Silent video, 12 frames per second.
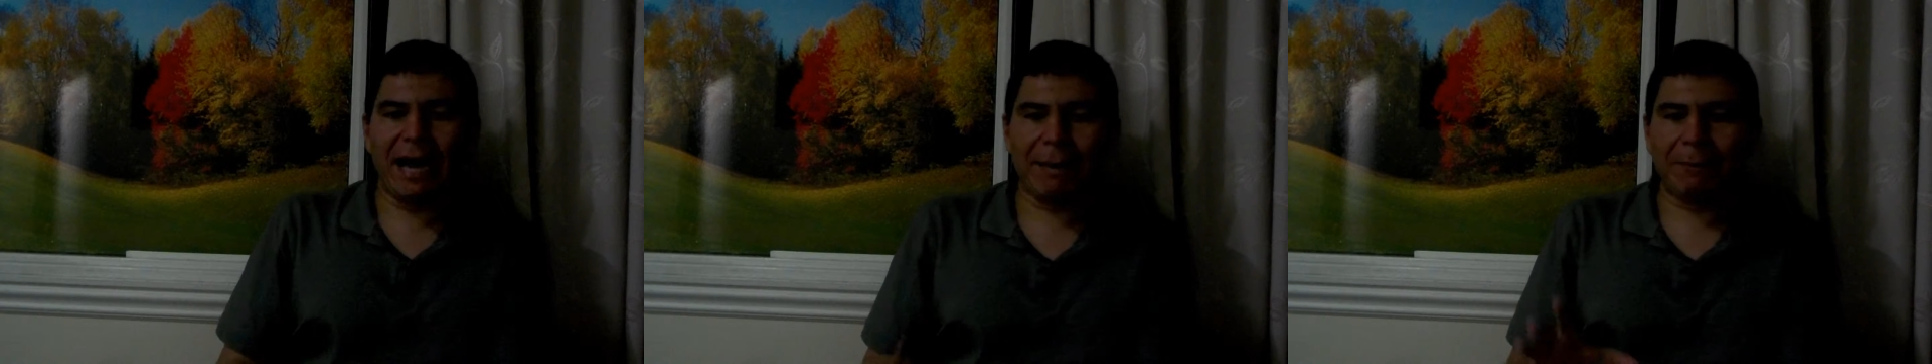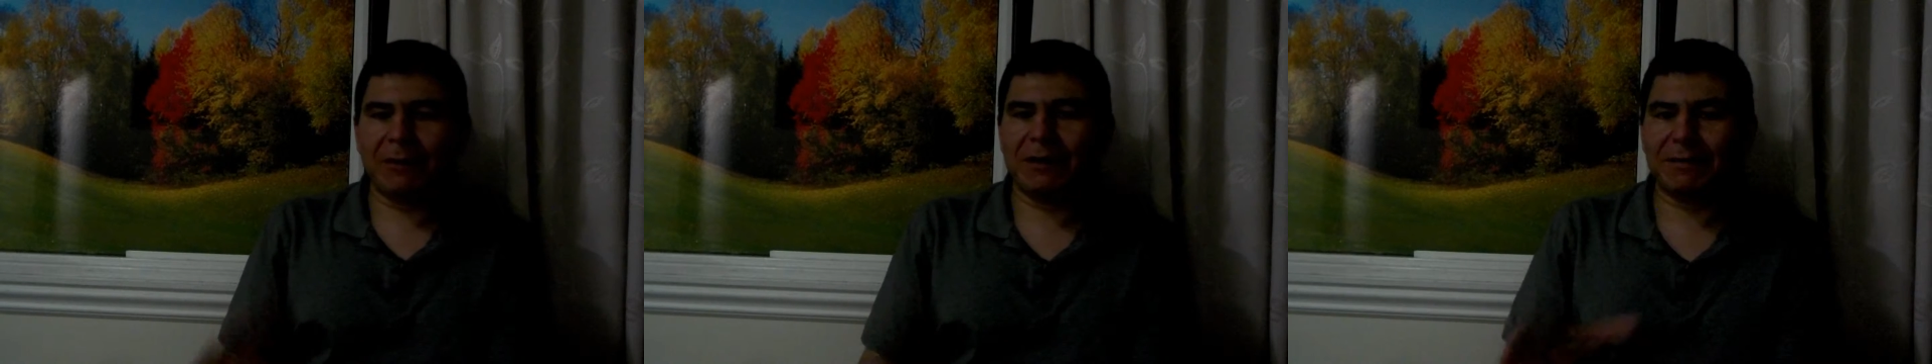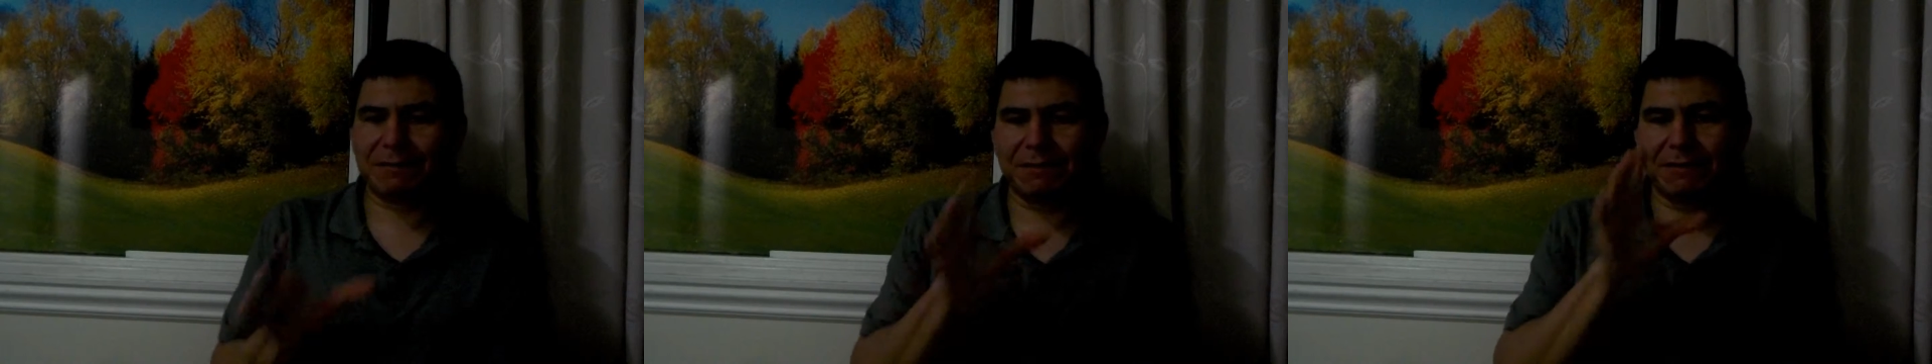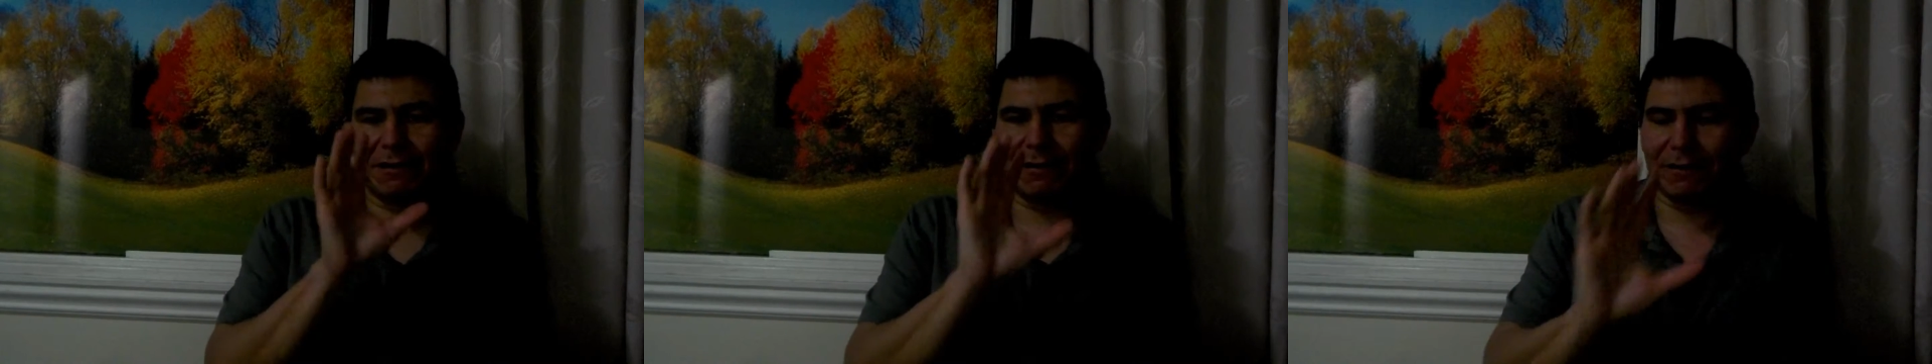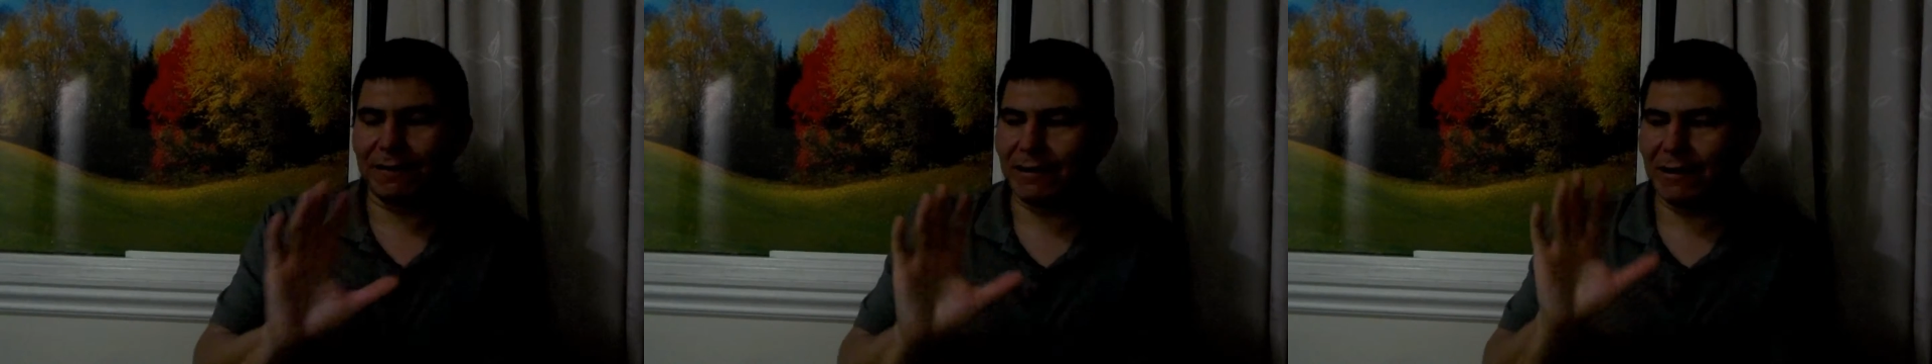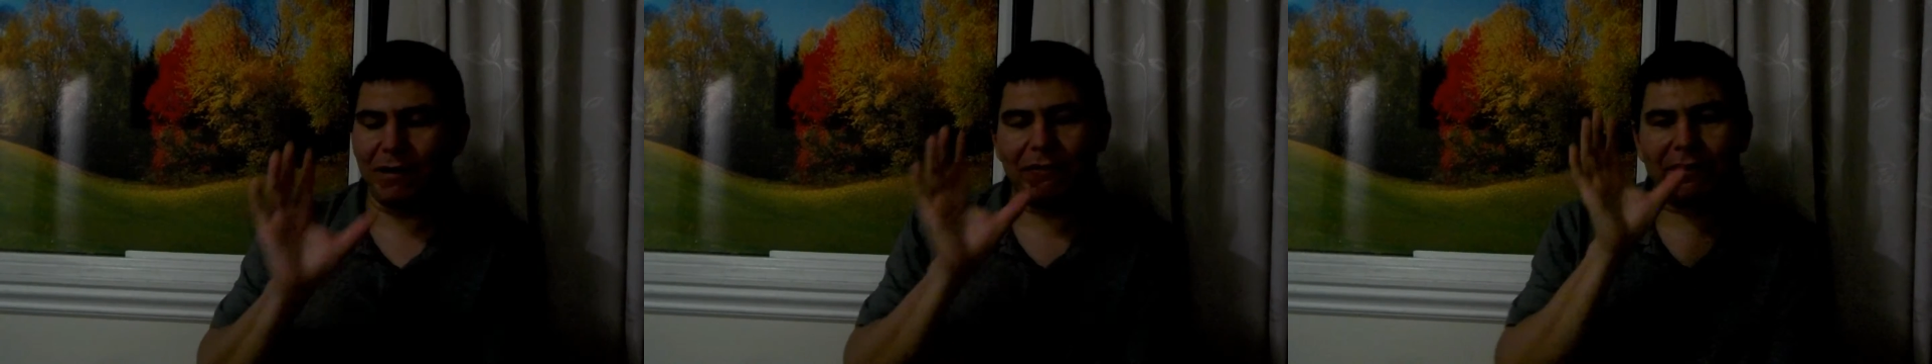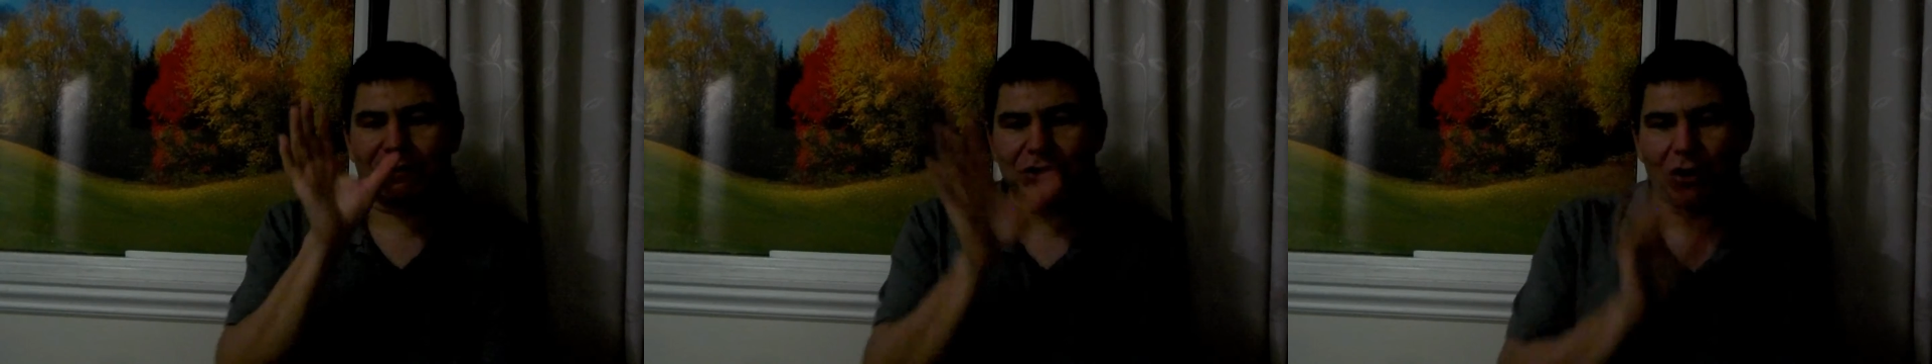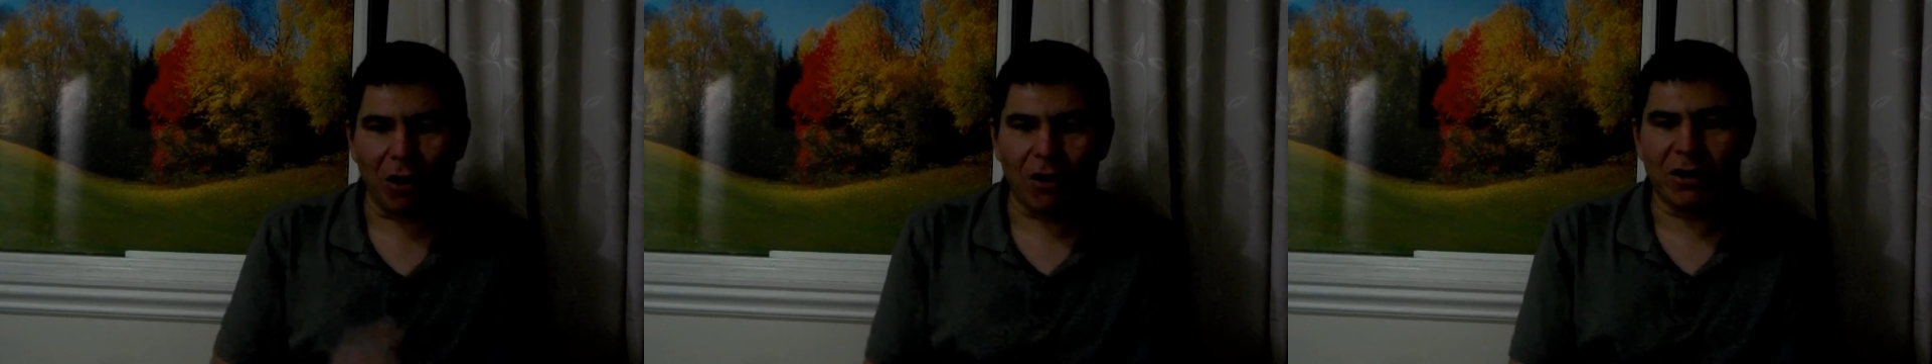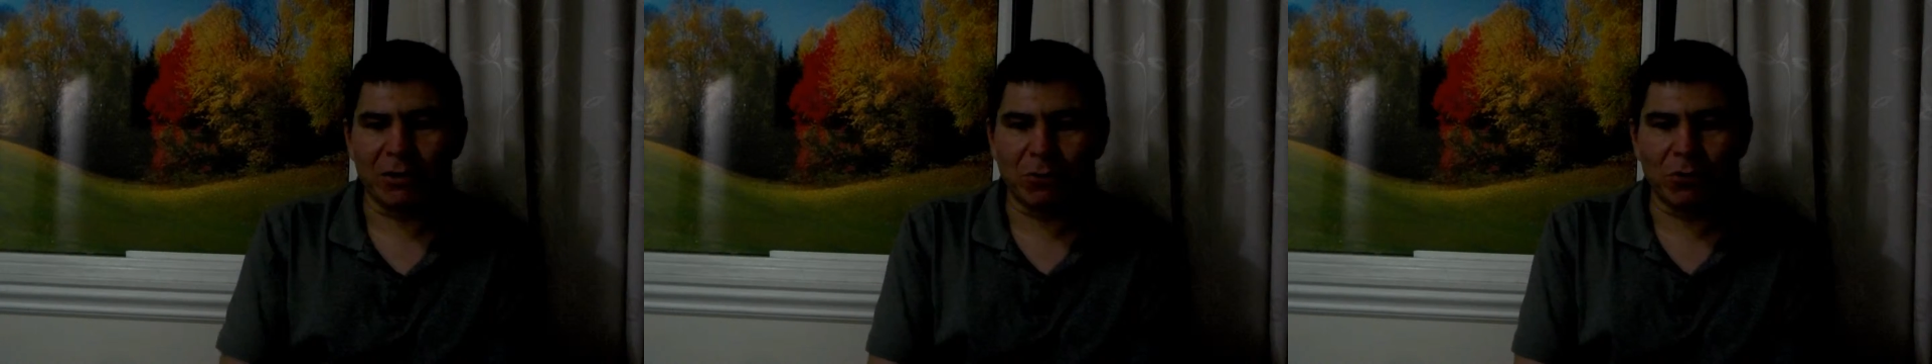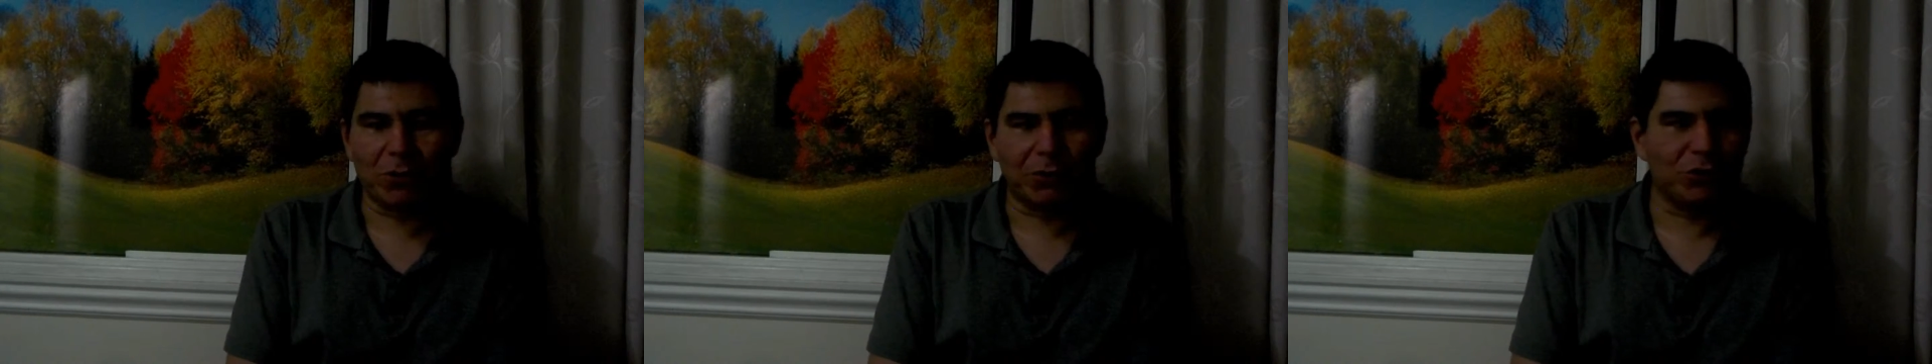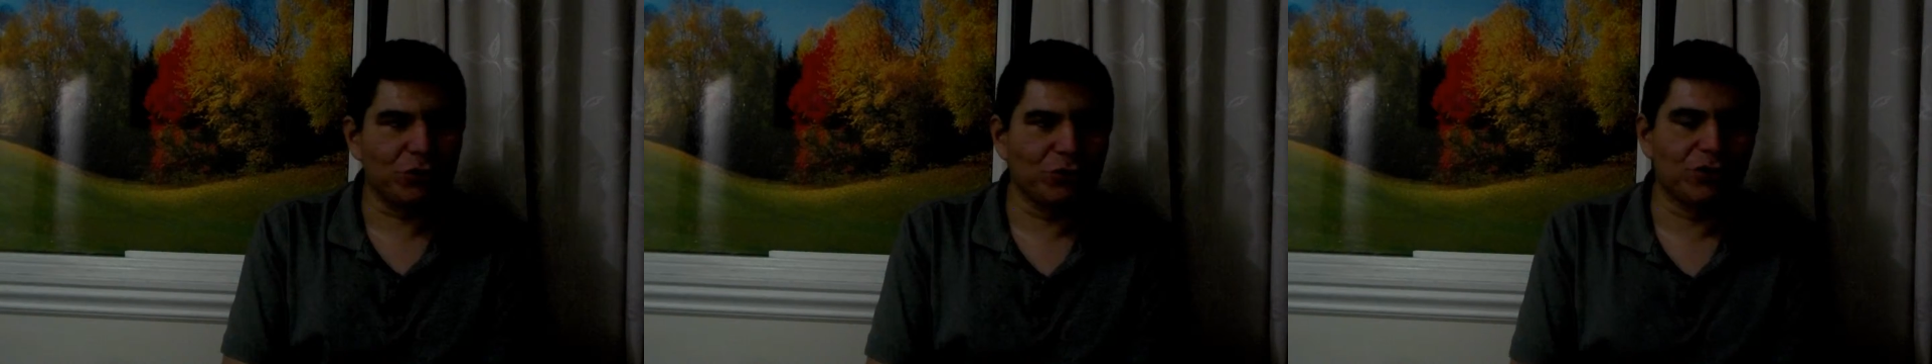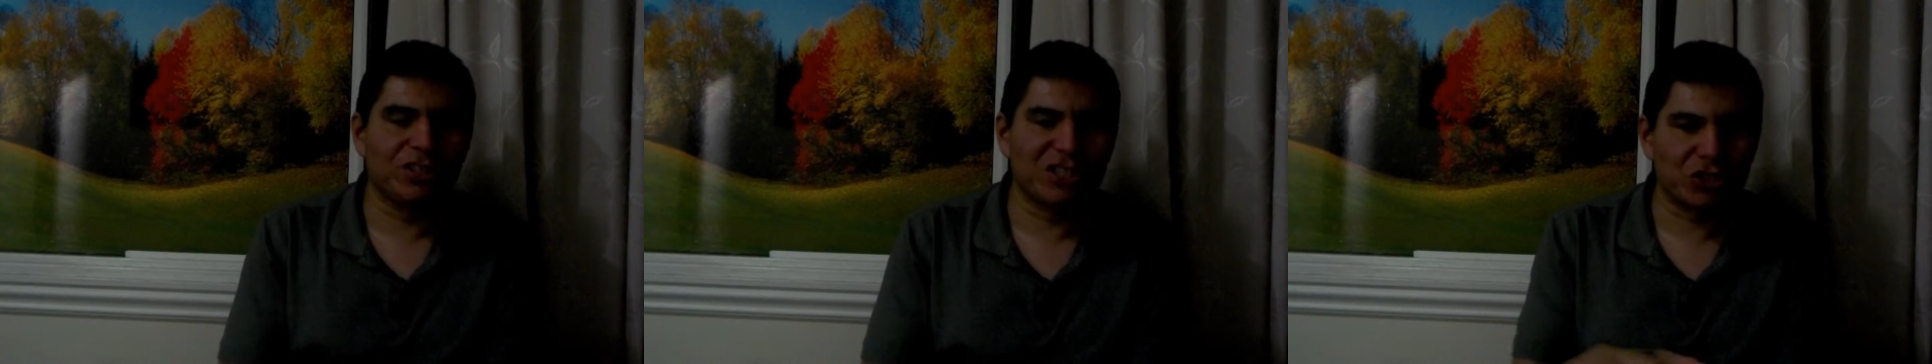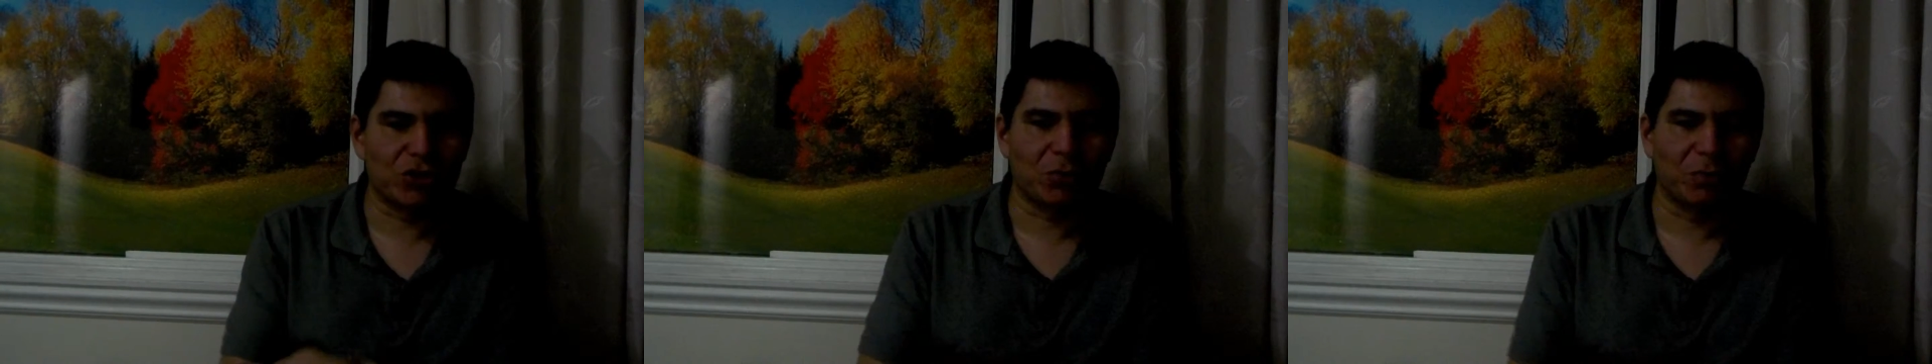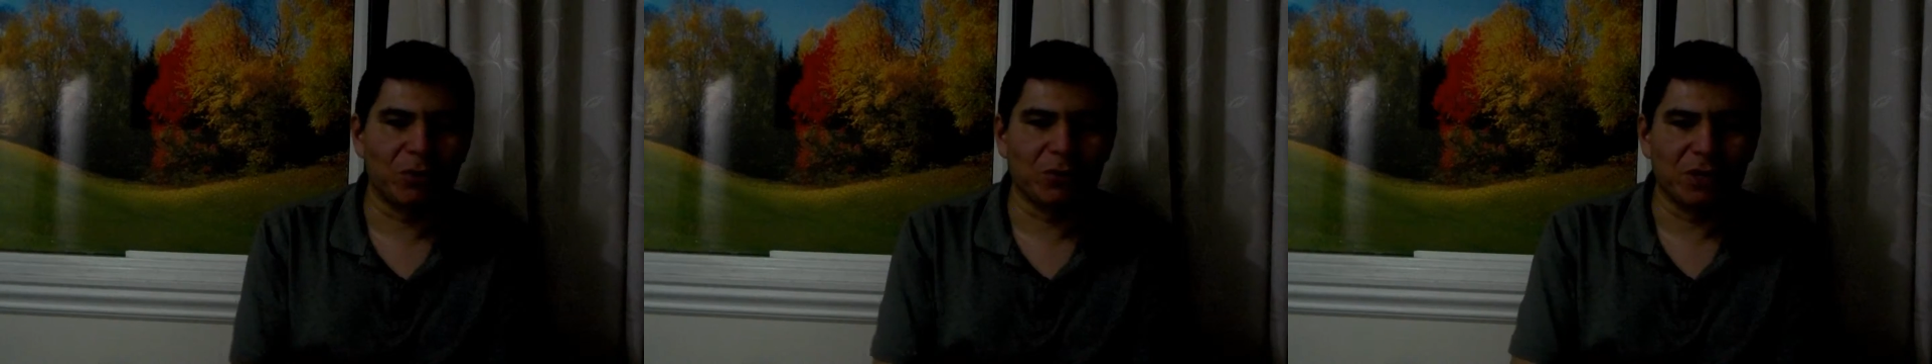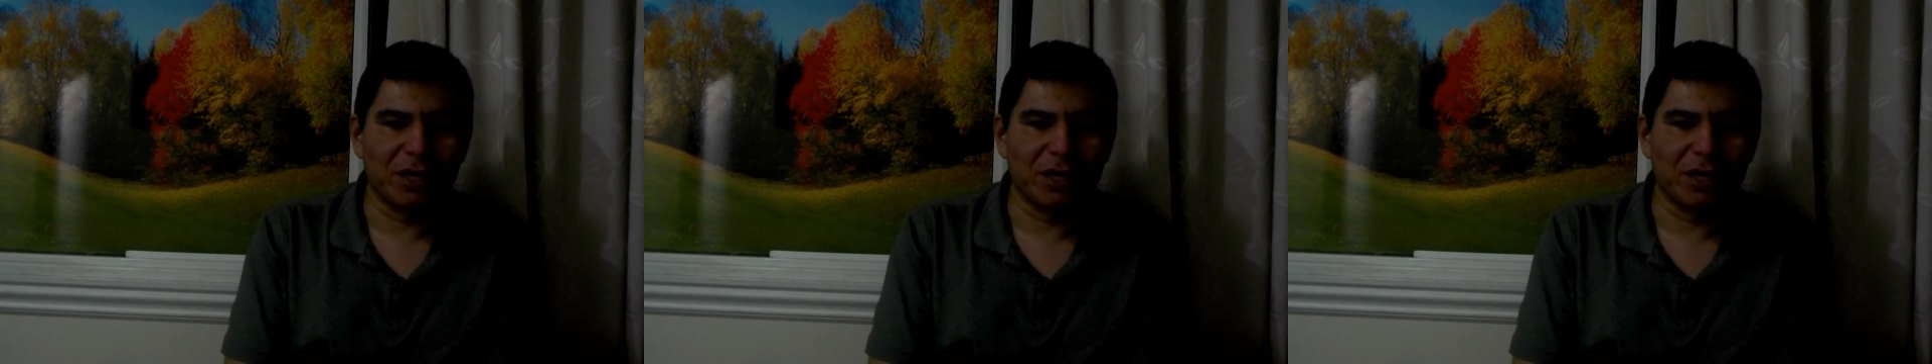happen if Atari were to distribute